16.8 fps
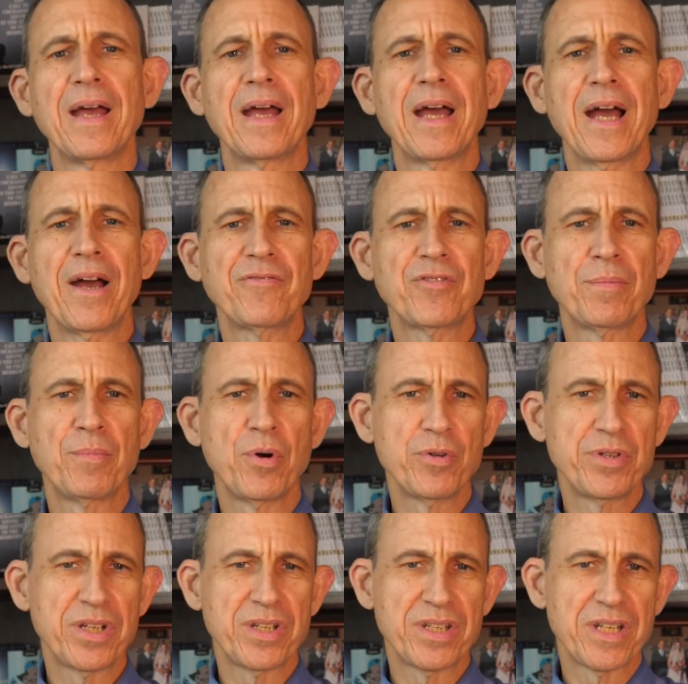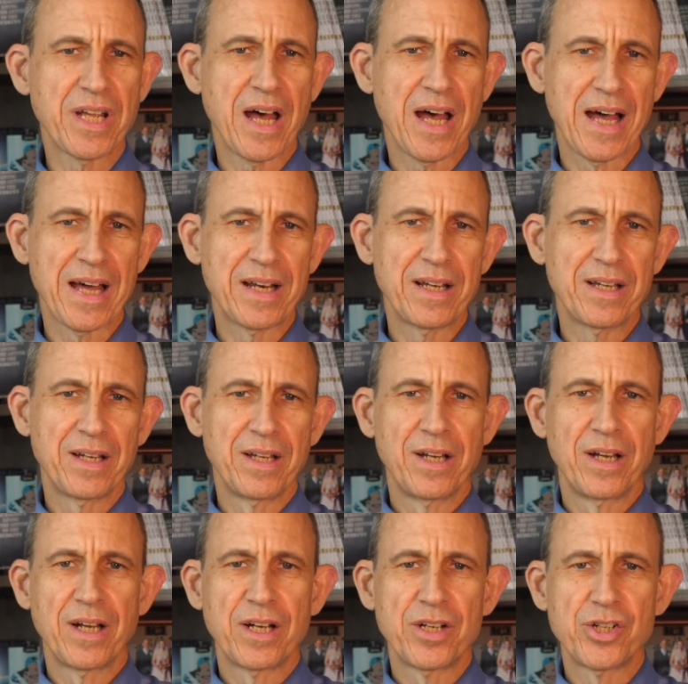After Moses died,
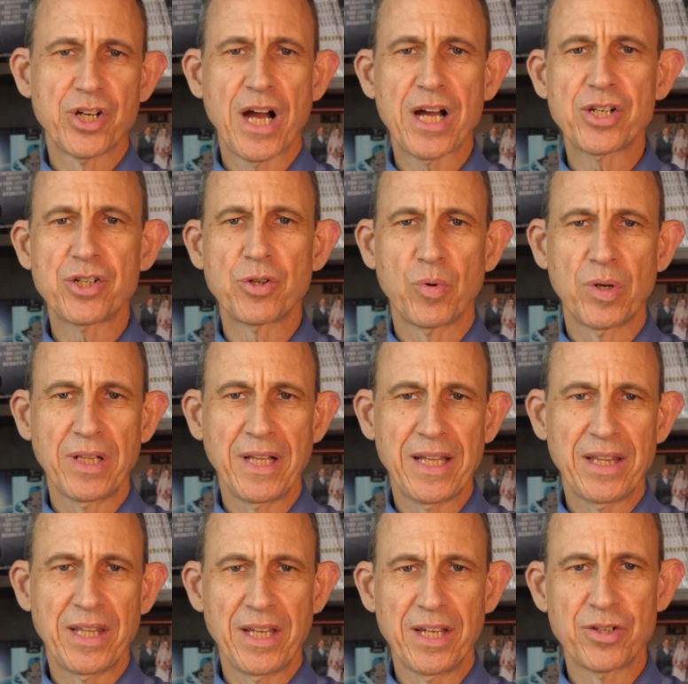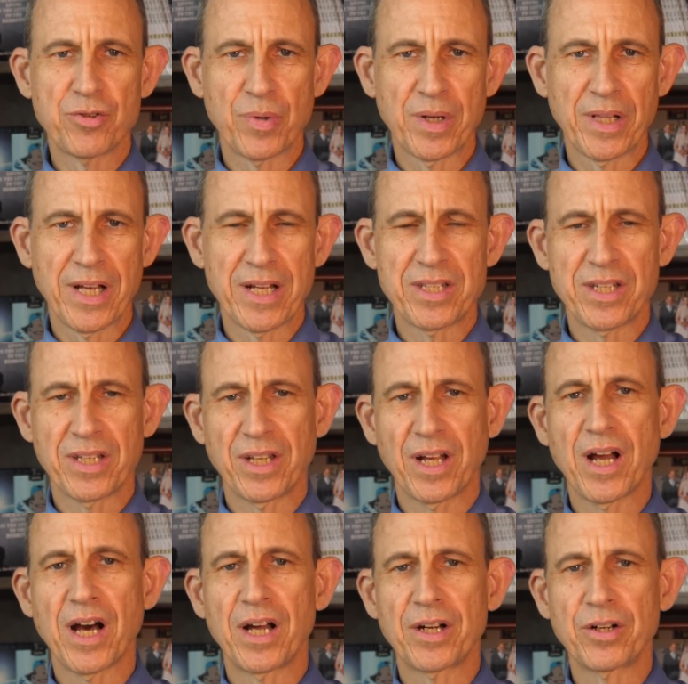Joshua led the Israelites in the
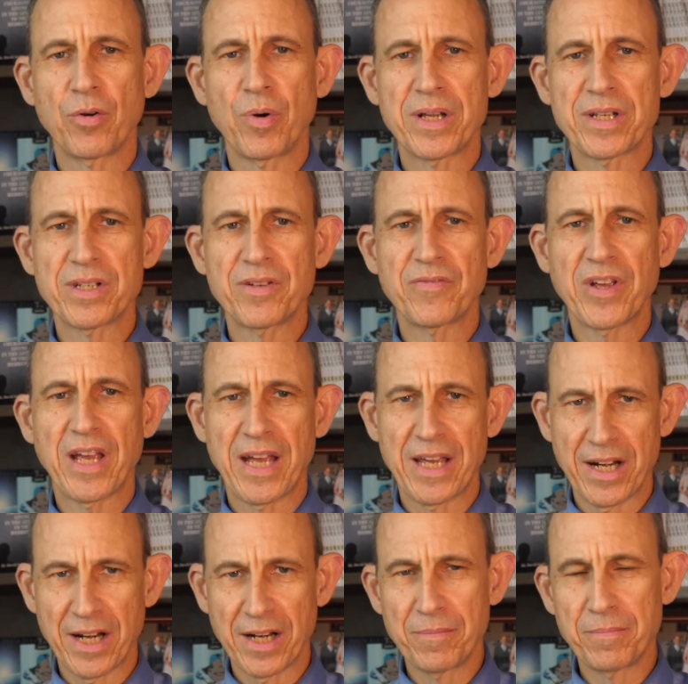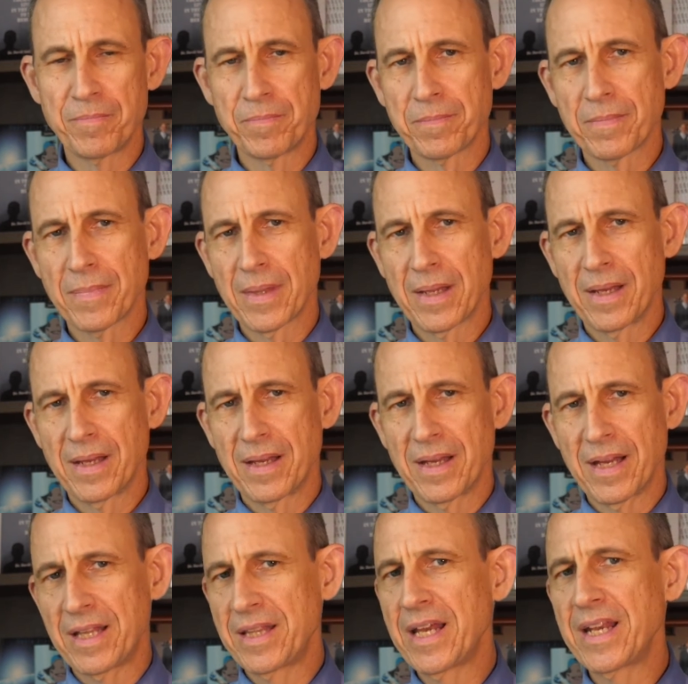conquest of Canaan,
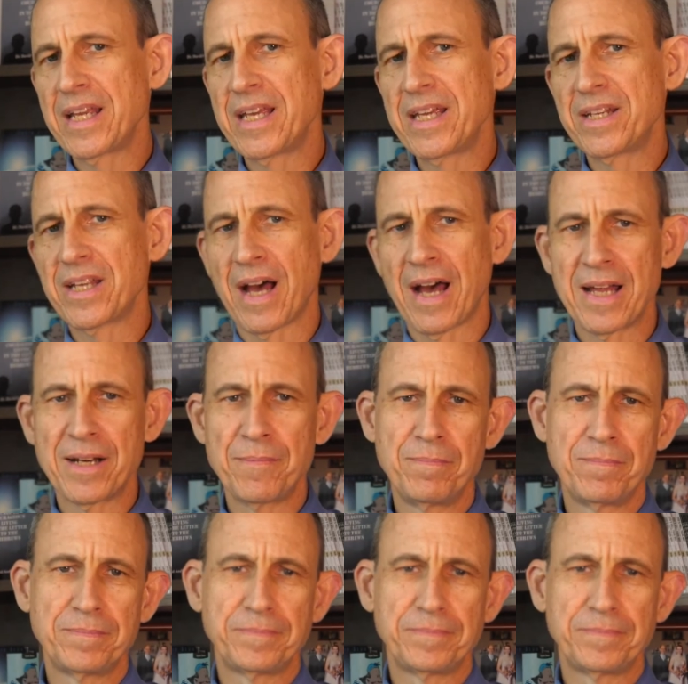and then he died.